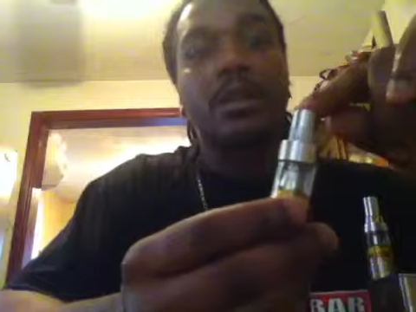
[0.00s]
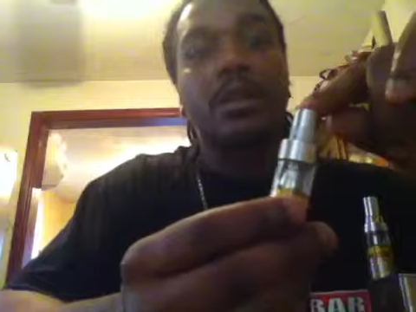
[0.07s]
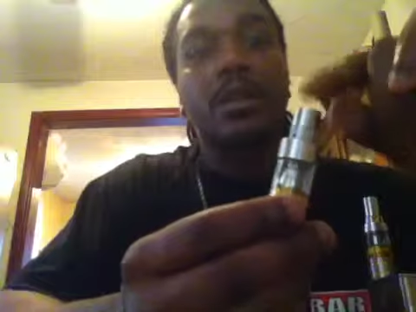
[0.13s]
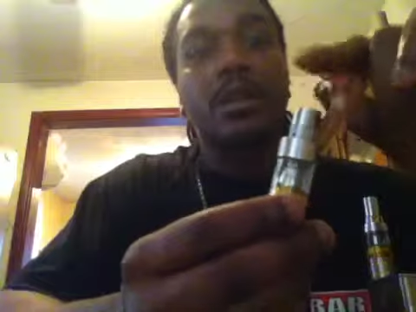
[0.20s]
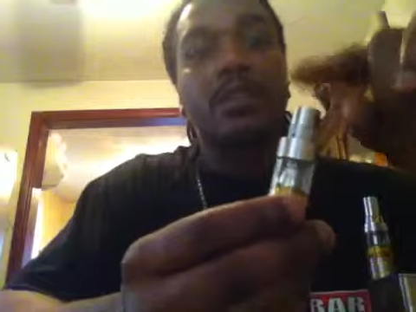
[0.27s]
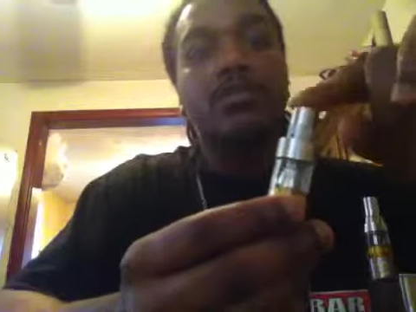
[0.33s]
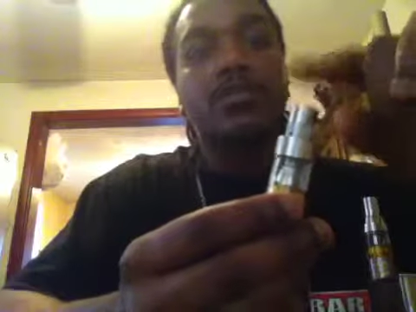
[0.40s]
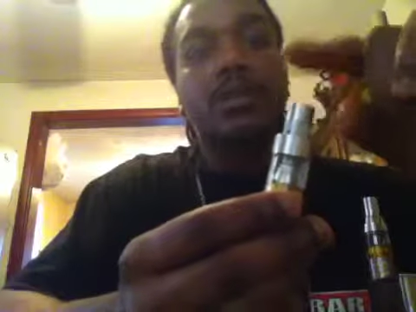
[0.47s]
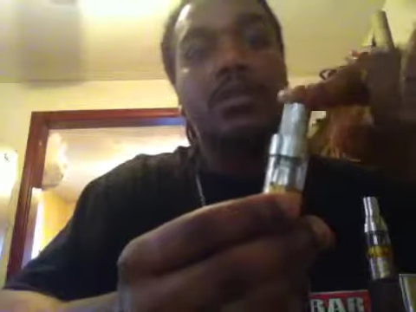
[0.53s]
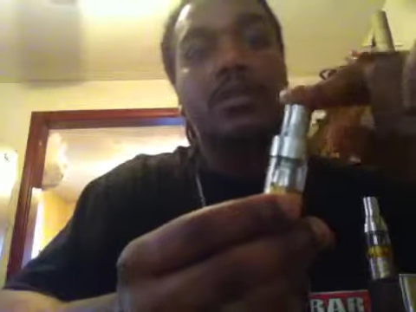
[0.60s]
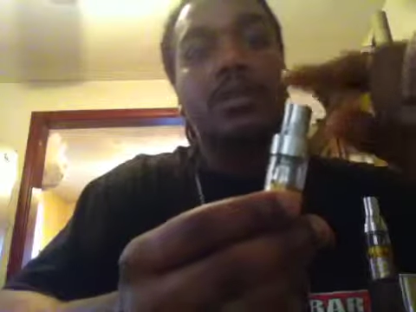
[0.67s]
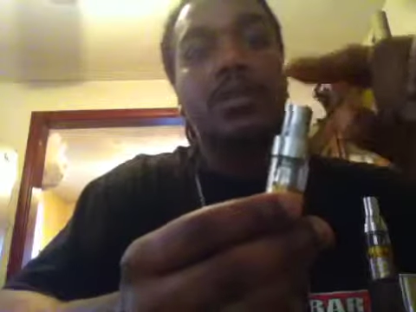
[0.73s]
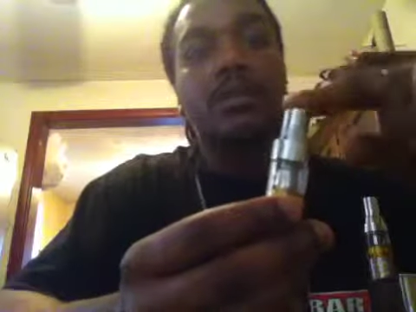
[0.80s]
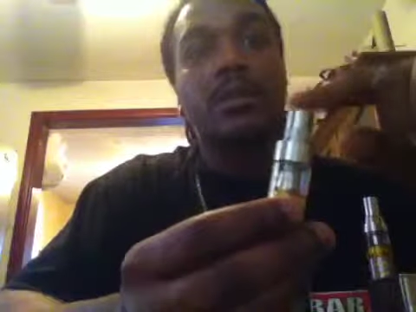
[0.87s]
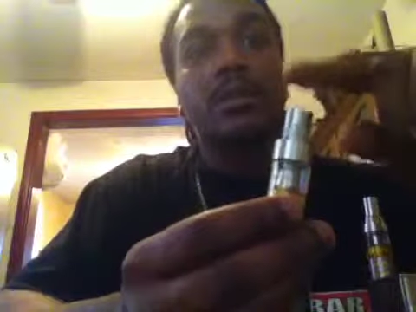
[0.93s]
that drip
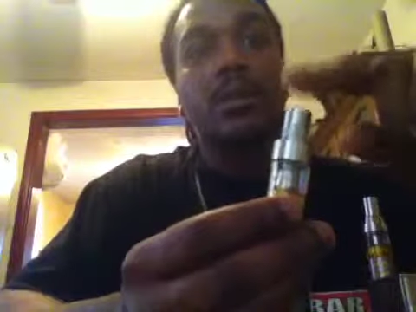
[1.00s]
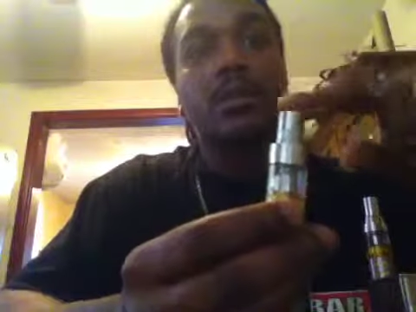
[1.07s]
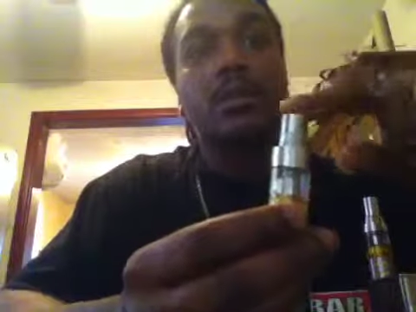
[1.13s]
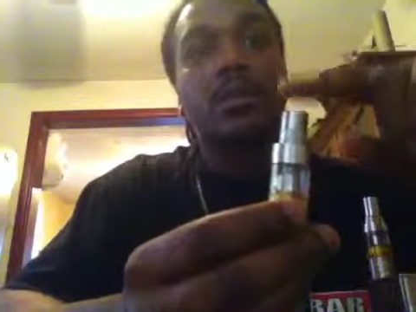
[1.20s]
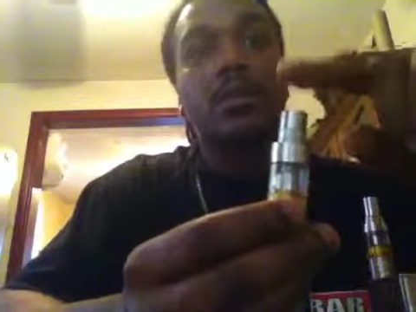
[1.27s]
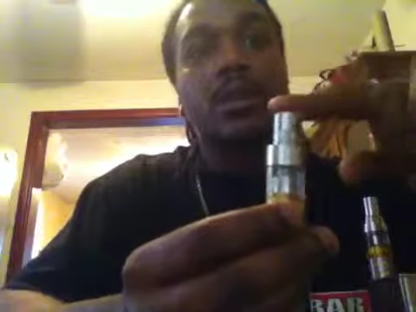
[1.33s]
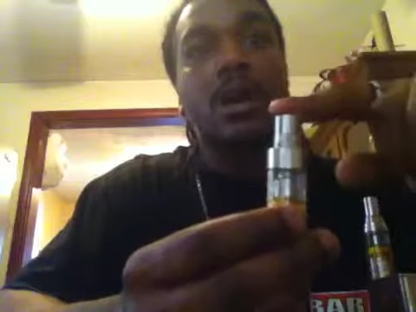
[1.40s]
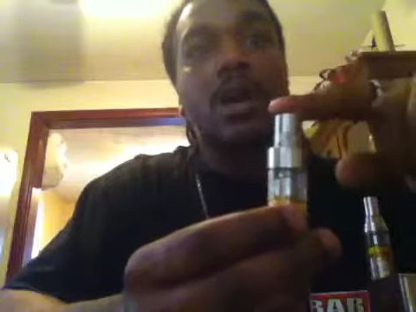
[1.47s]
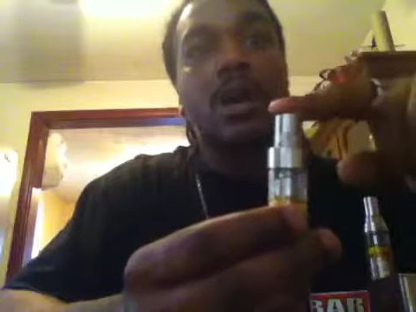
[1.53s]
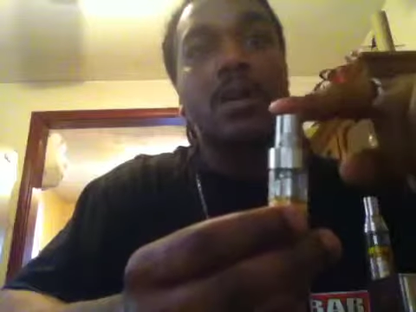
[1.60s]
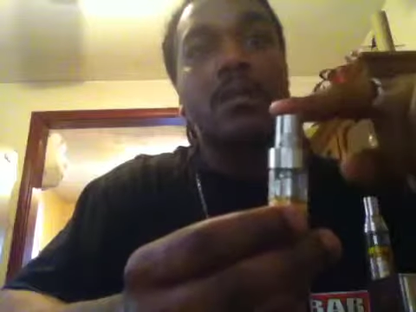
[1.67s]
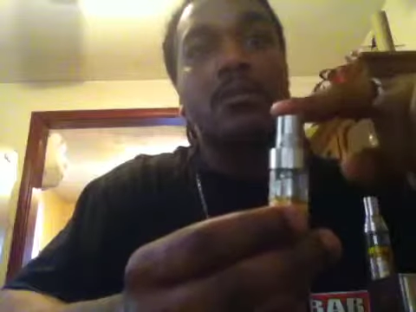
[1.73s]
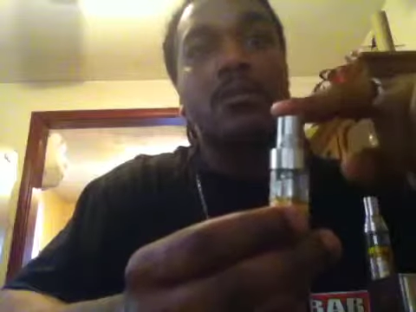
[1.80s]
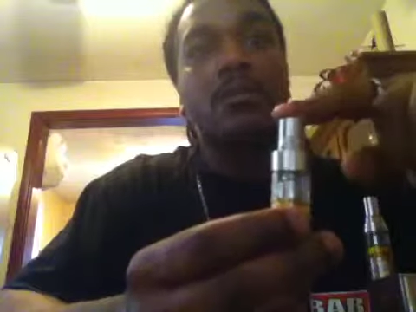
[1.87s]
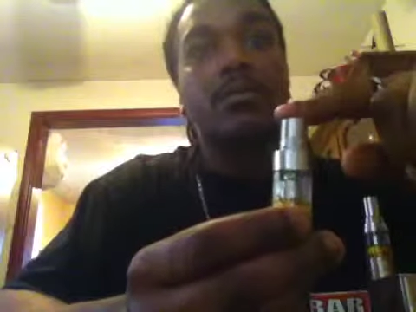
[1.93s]
tip gets so hot
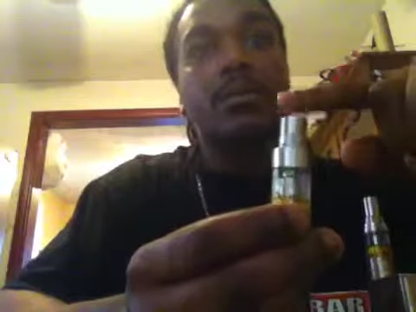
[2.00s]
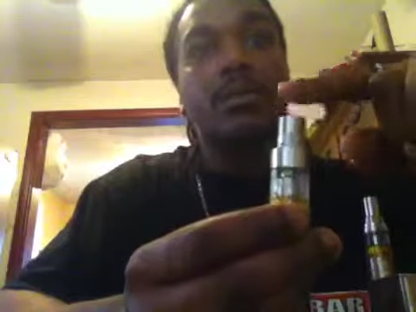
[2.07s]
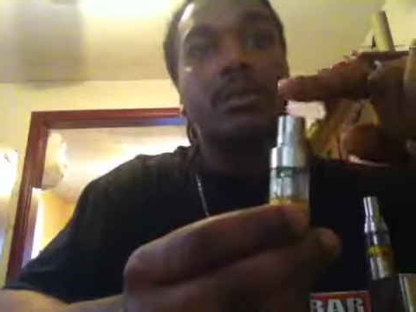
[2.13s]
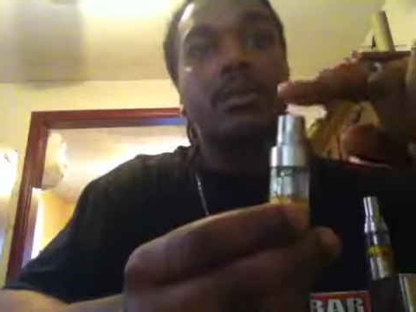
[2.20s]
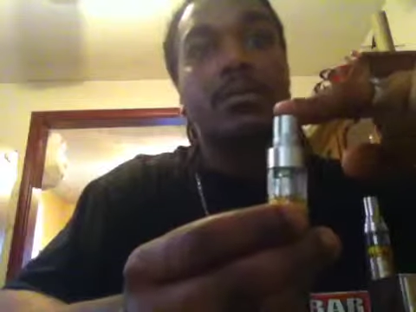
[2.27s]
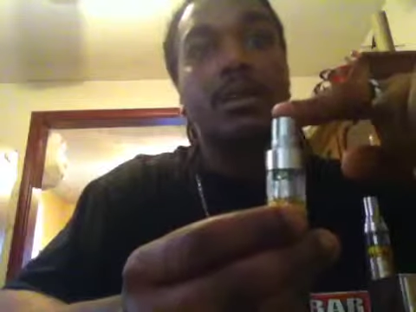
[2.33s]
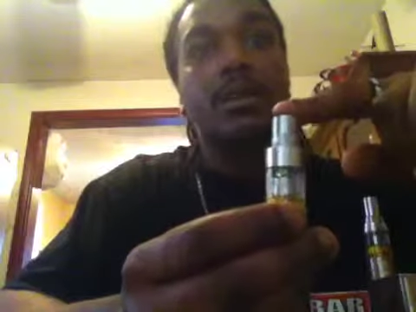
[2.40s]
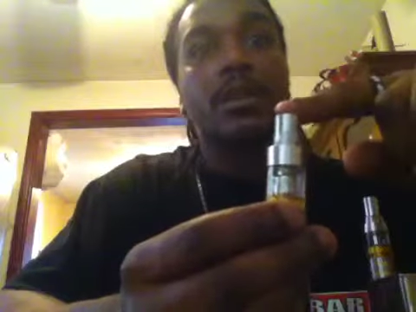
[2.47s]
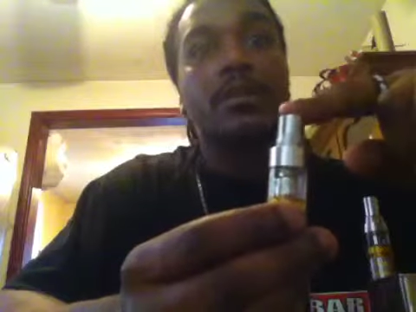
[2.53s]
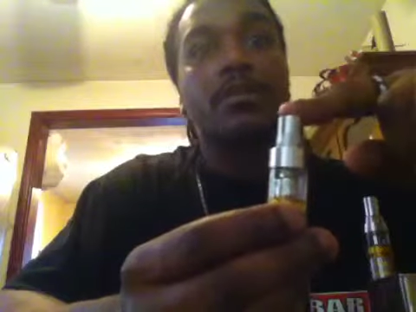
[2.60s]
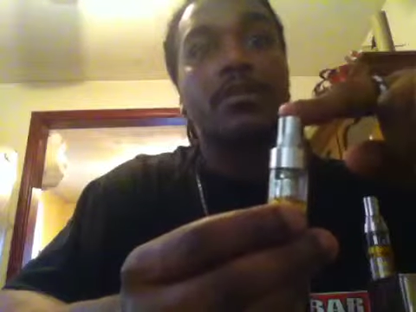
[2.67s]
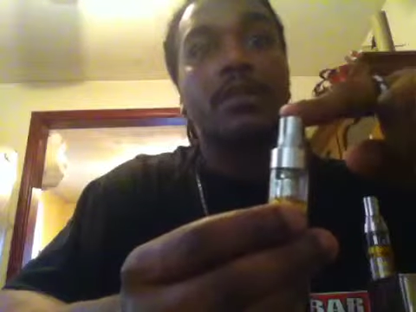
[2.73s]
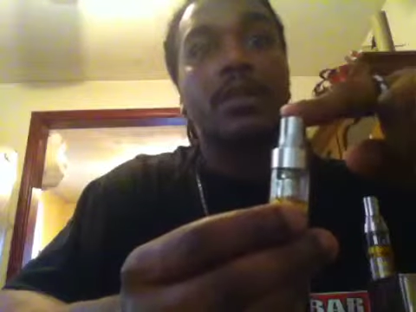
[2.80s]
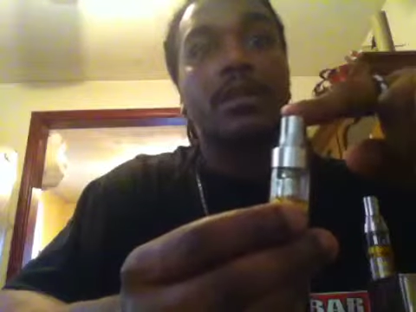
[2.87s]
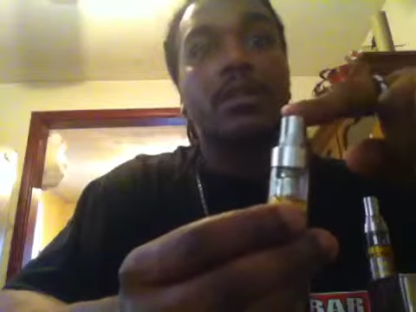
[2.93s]
with it being a
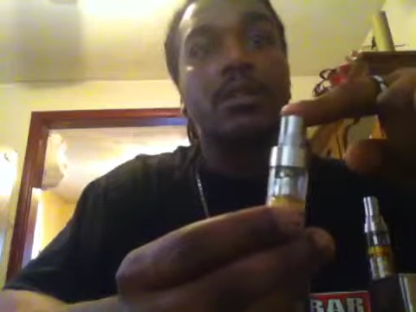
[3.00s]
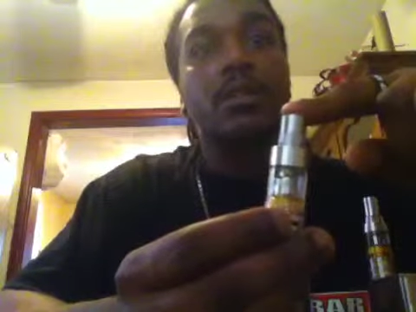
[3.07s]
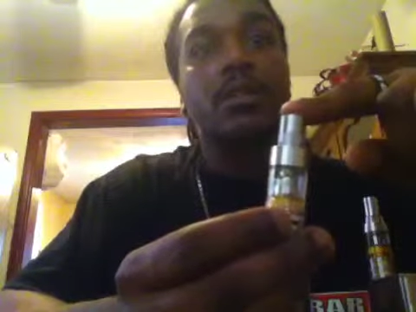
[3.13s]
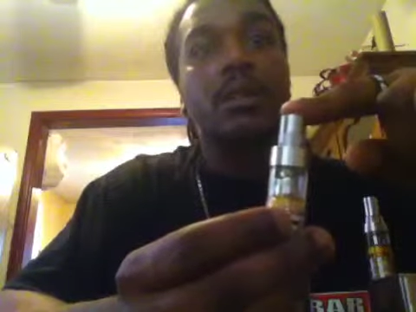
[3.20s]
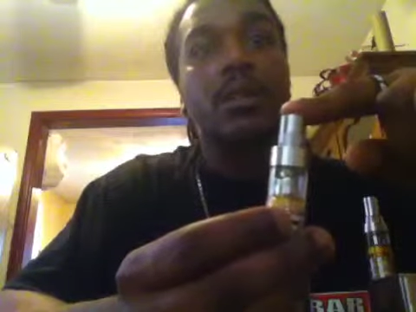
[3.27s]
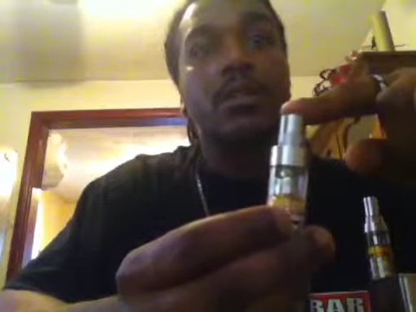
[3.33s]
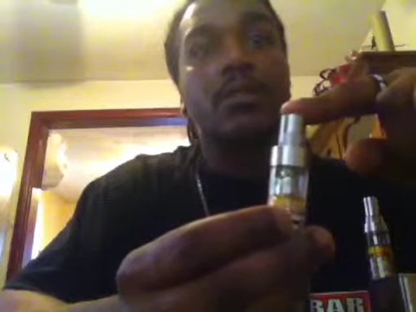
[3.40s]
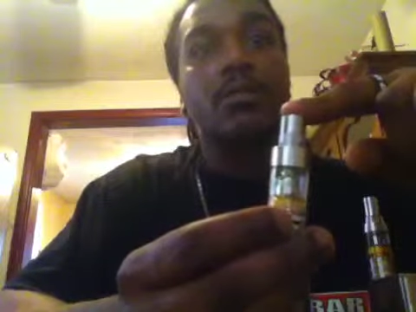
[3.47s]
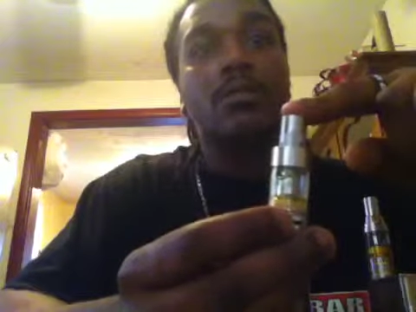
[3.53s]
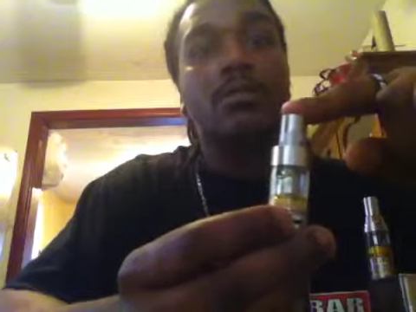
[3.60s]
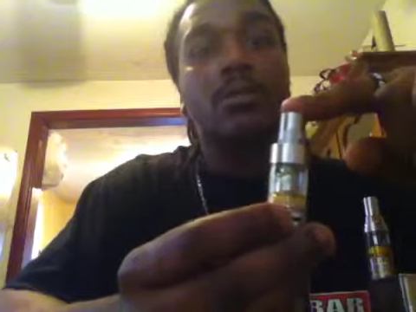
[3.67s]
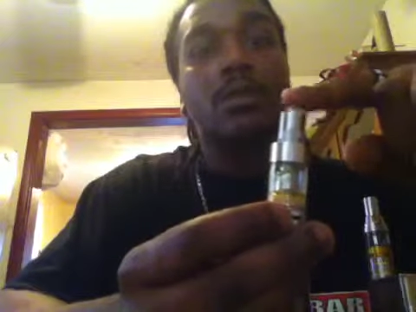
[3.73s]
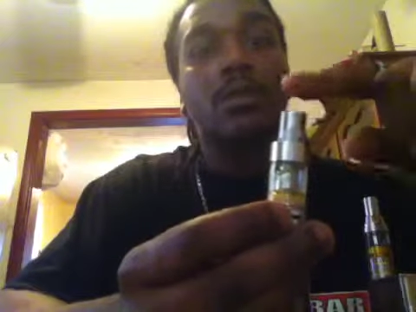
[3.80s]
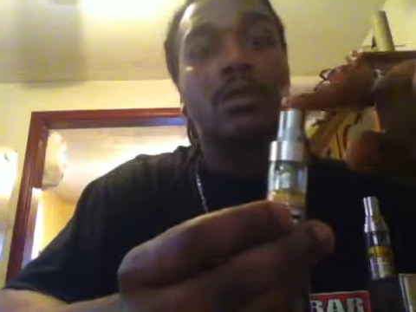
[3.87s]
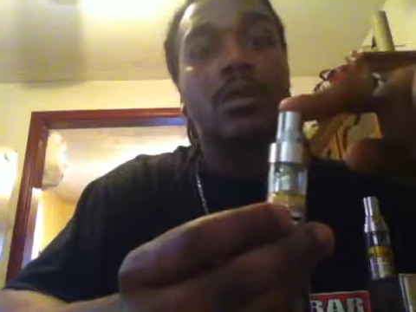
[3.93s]
0.2 on
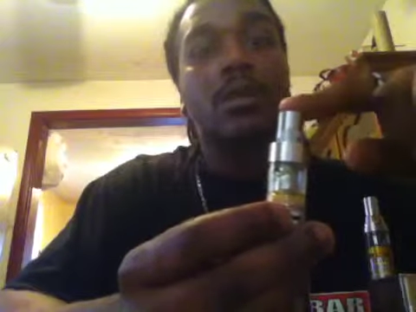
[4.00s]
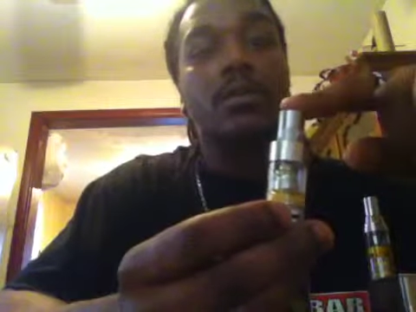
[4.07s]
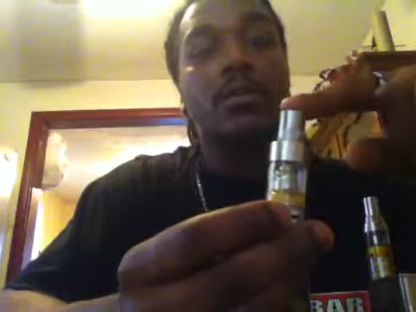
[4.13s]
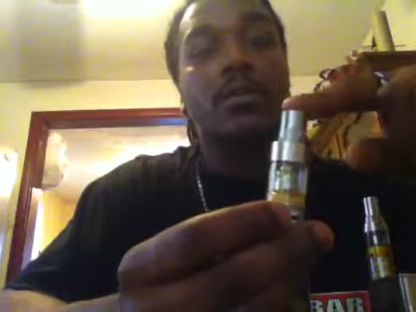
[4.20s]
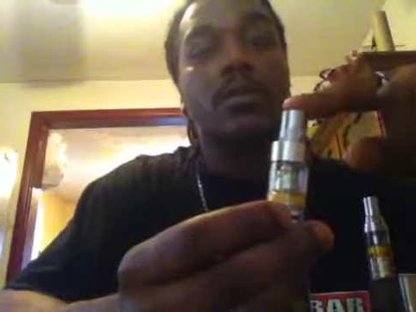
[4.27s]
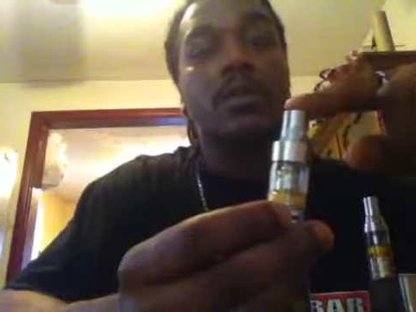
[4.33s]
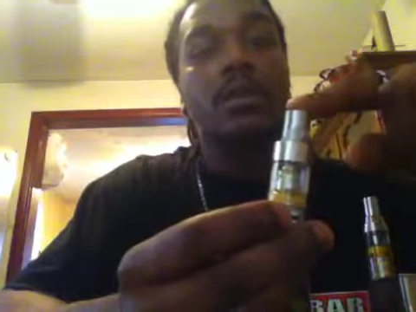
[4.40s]
coil,